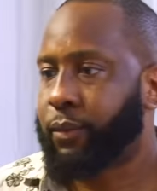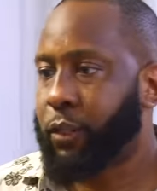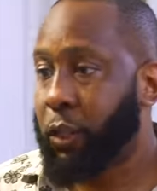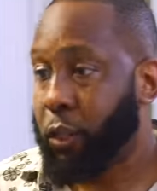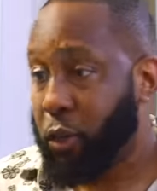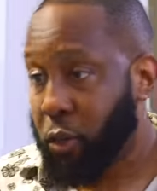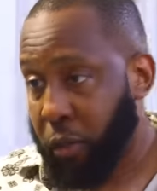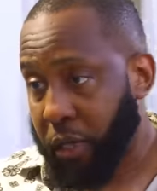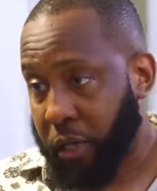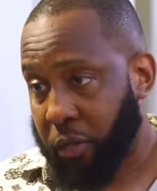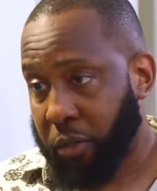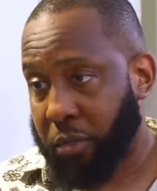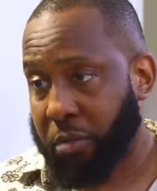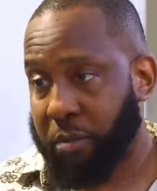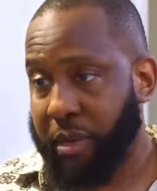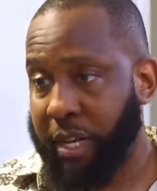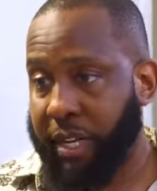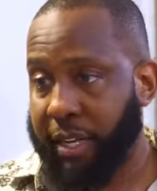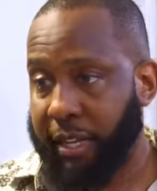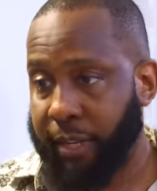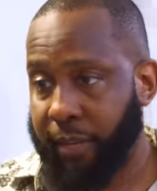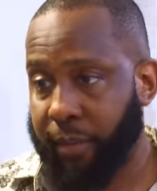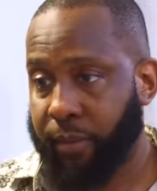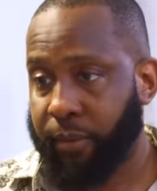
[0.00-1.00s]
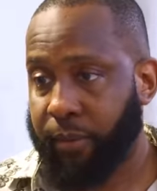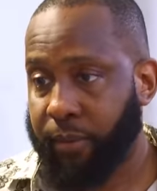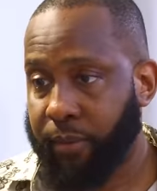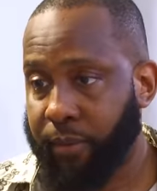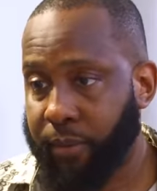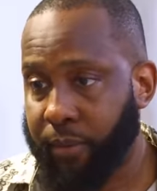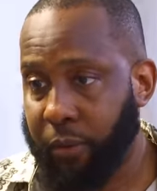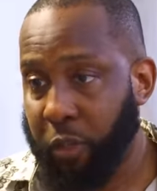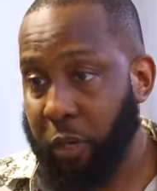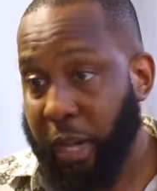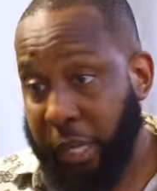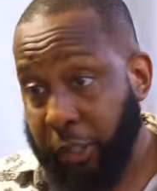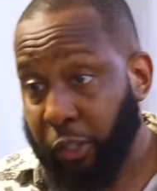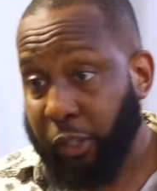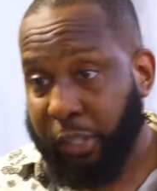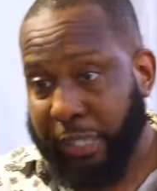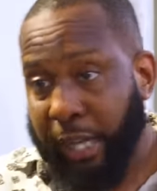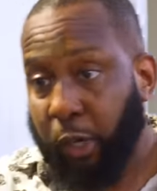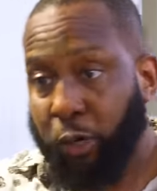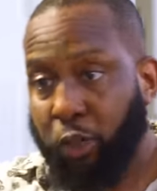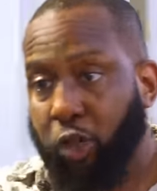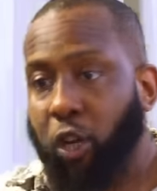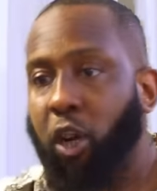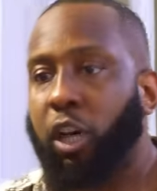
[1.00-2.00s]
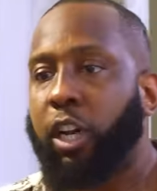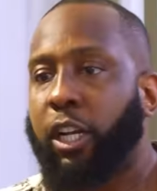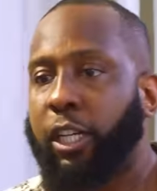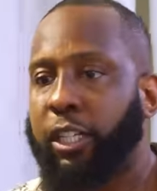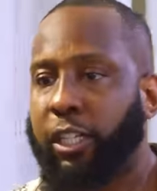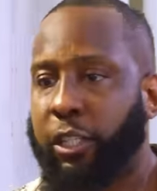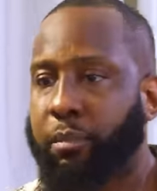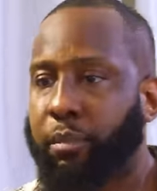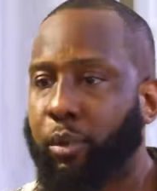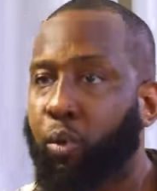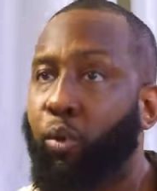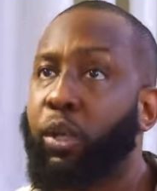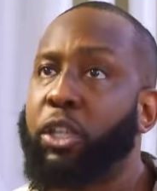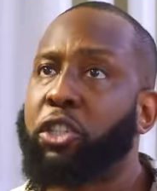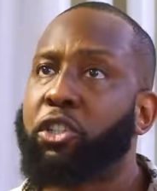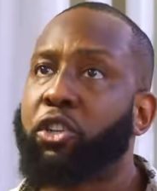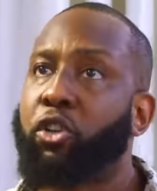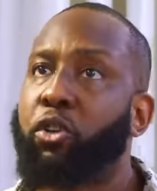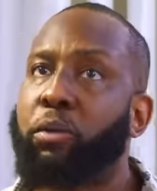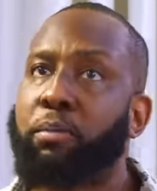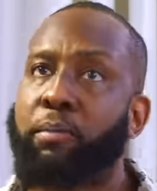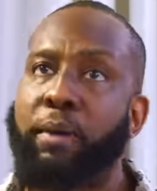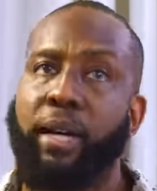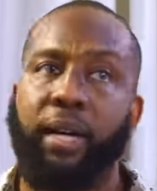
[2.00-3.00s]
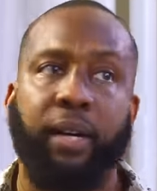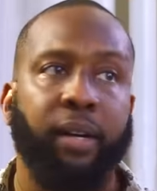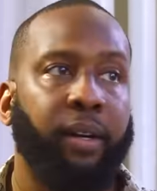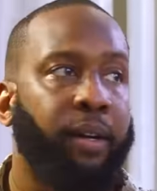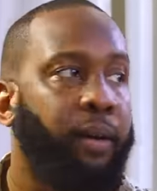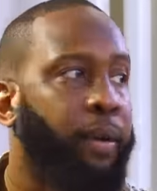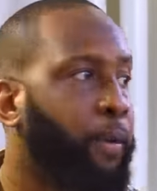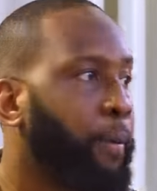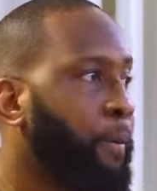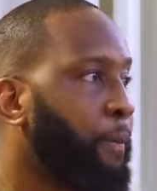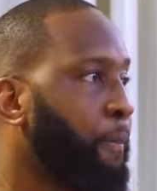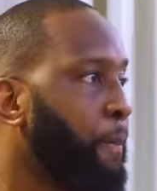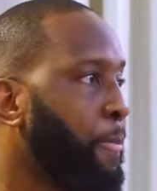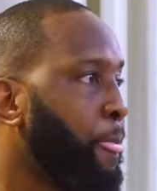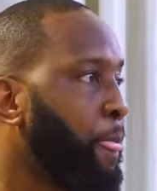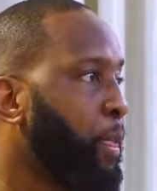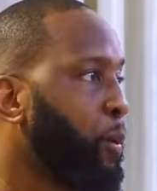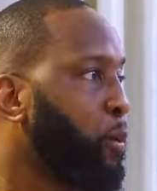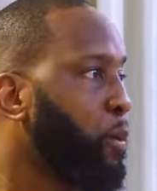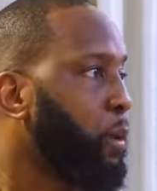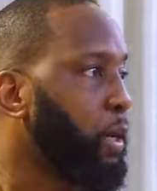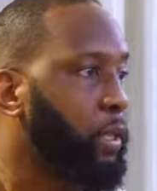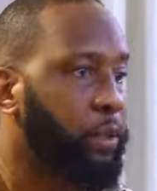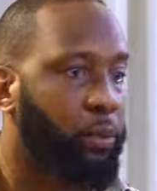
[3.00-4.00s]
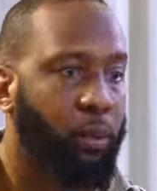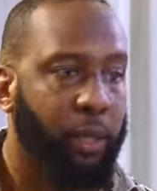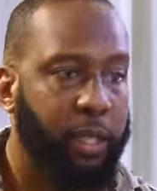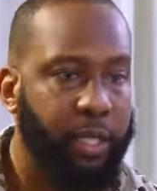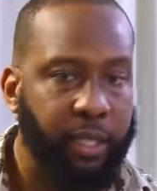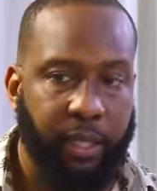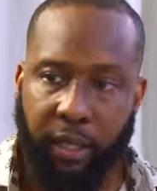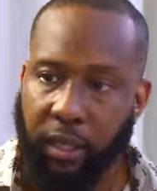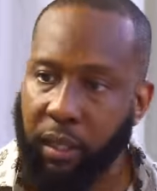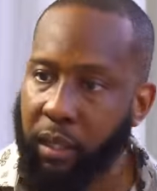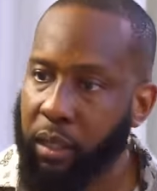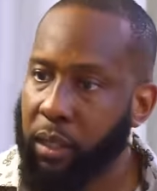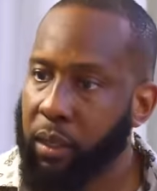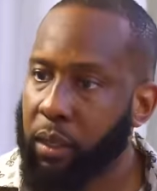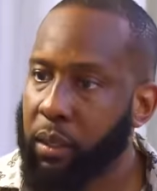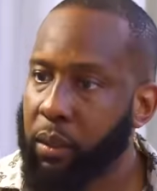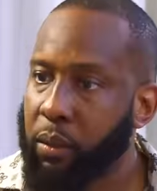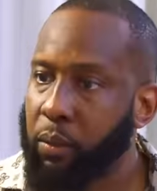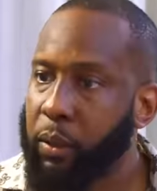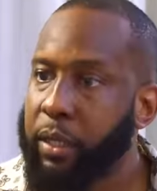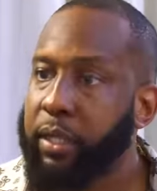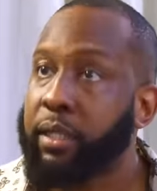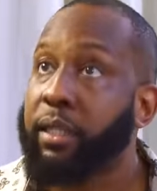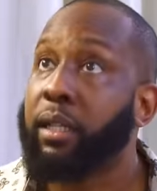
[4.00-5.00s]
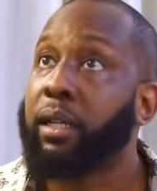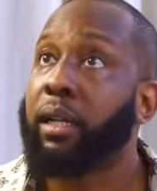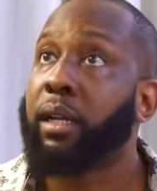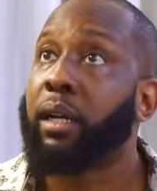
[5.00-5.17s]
You know a good man now. You sound knowledgeable. Where's your own man? Where's he? Where's he?